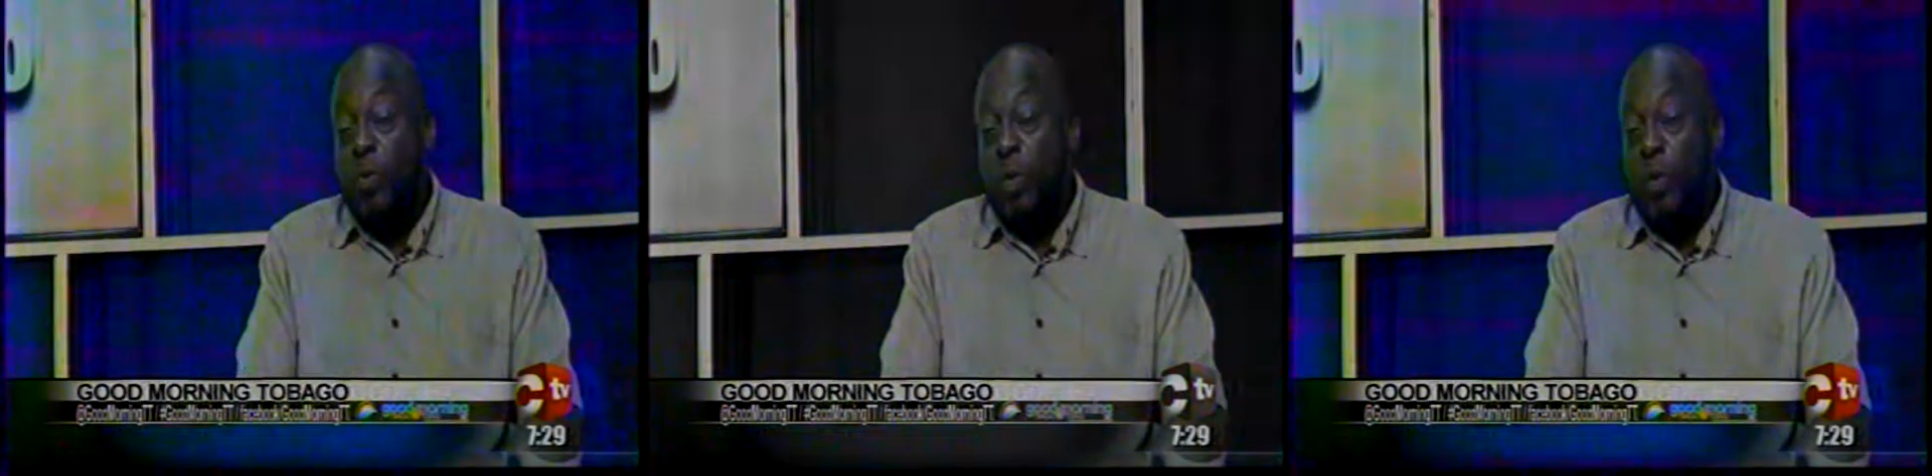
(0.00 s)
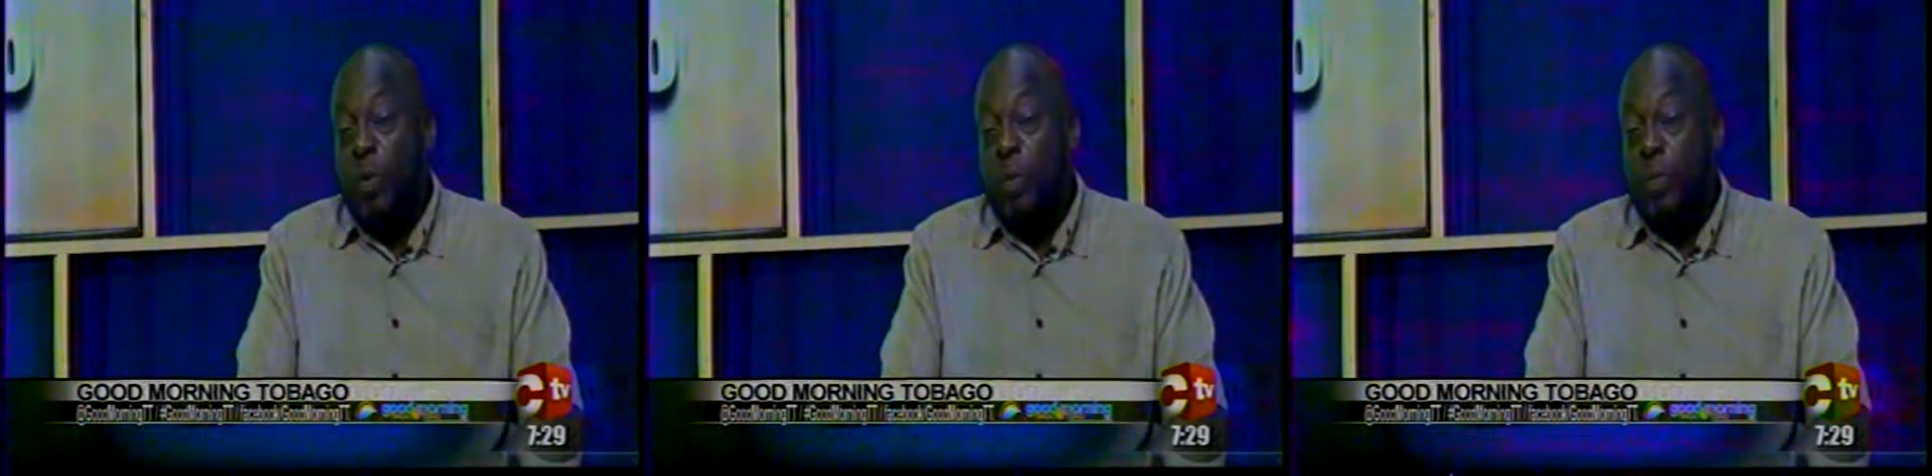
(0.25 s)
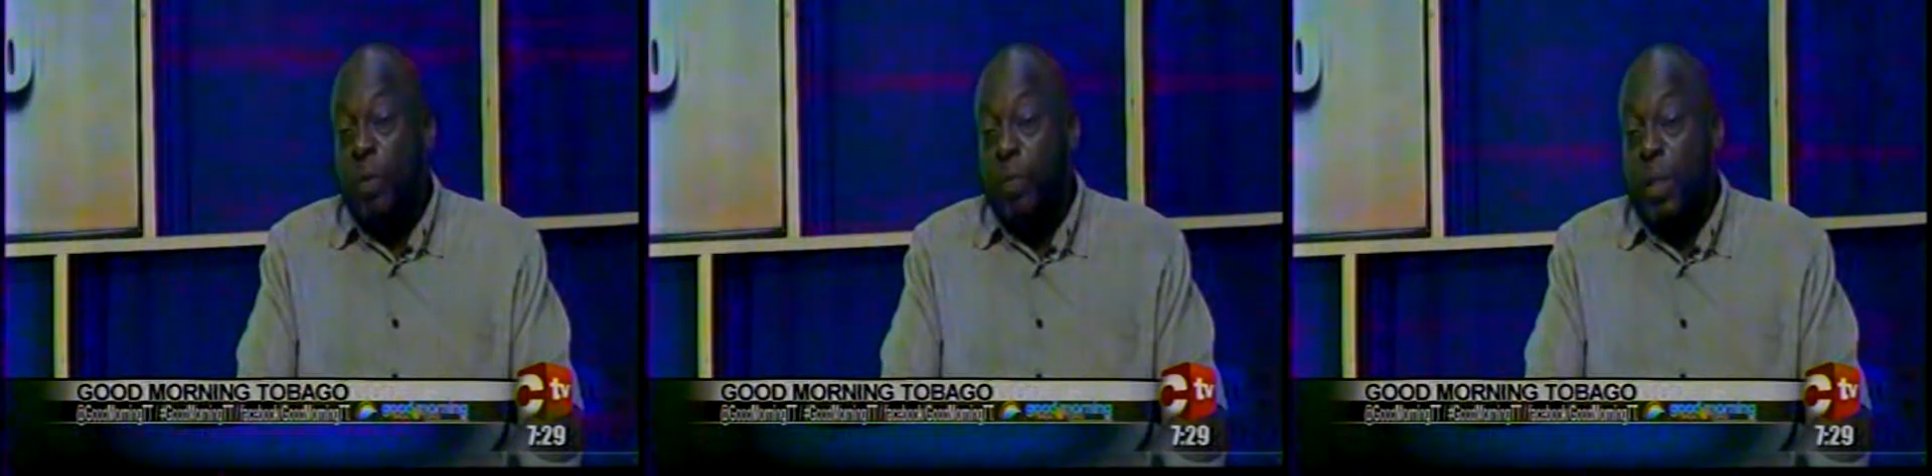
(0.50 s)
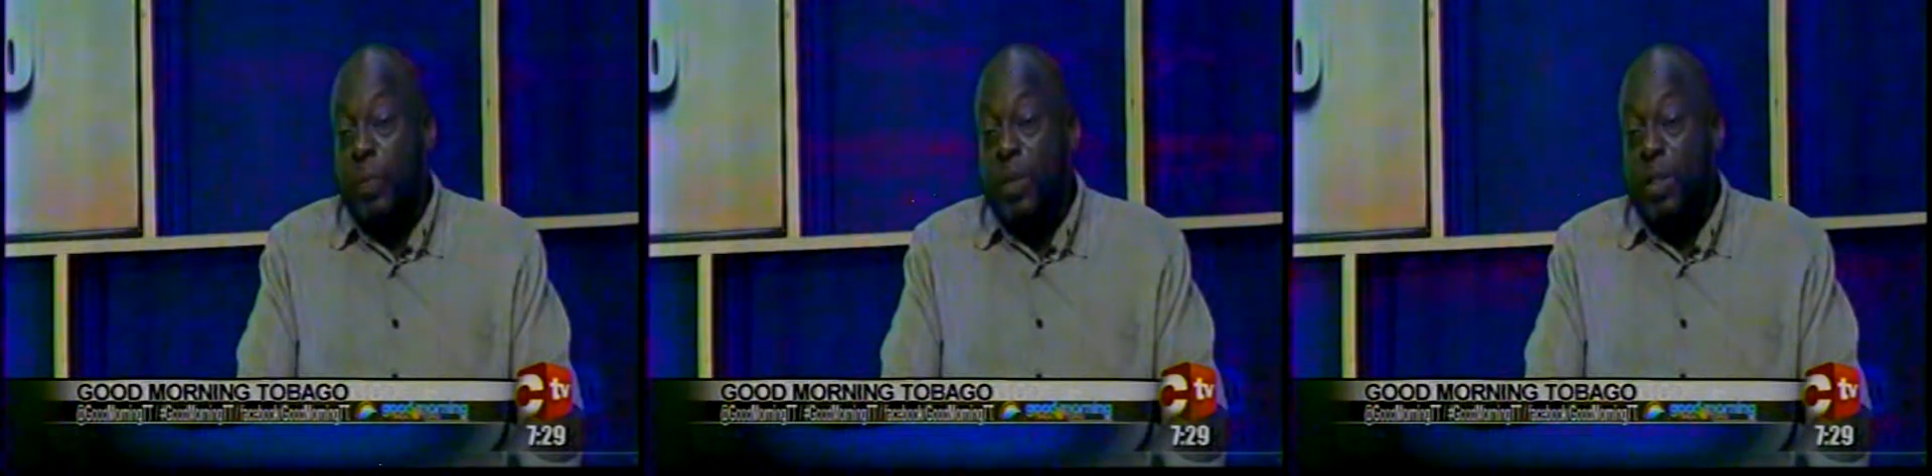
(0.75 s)
with
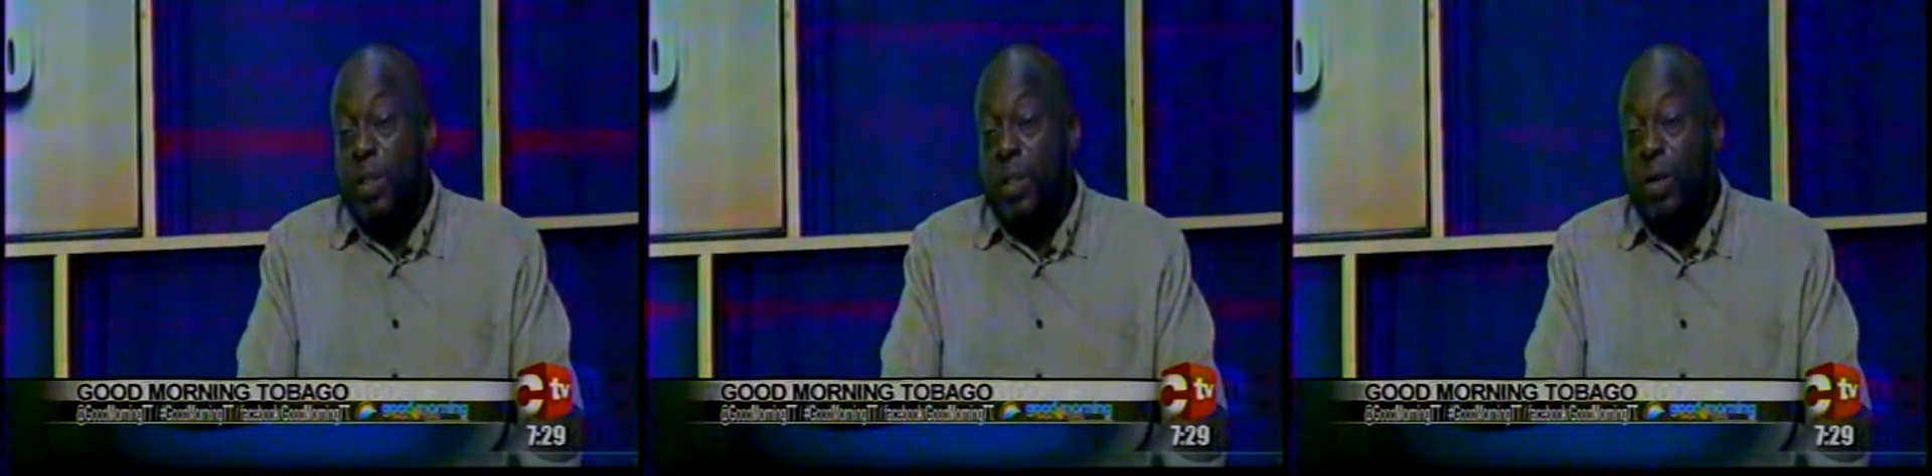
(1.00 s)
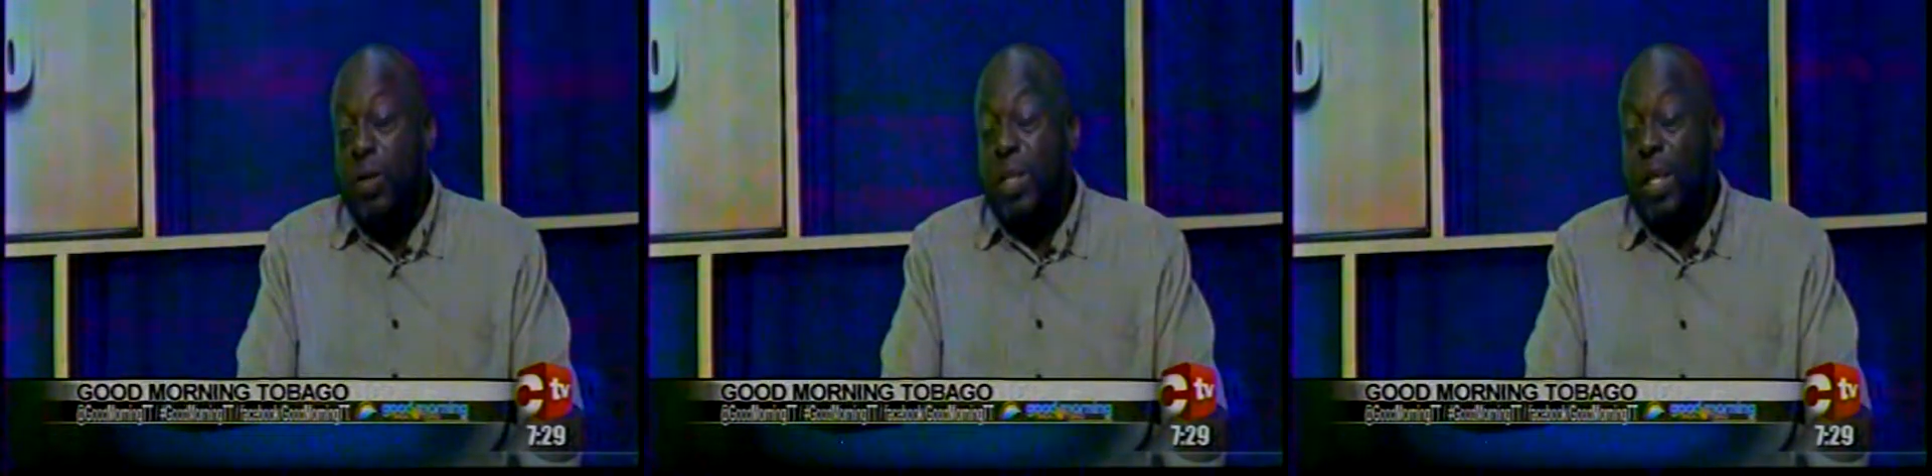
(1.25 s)
people is down.